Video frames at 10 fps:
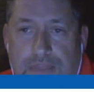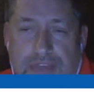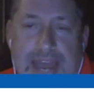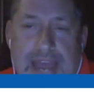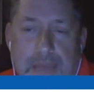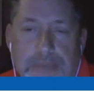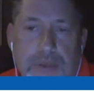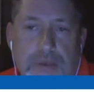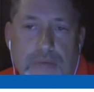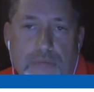That
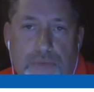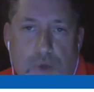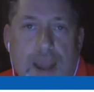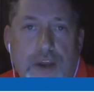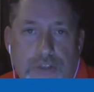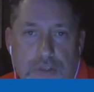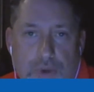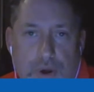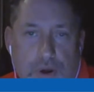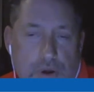happened prior to the
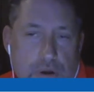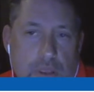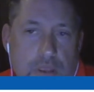murder.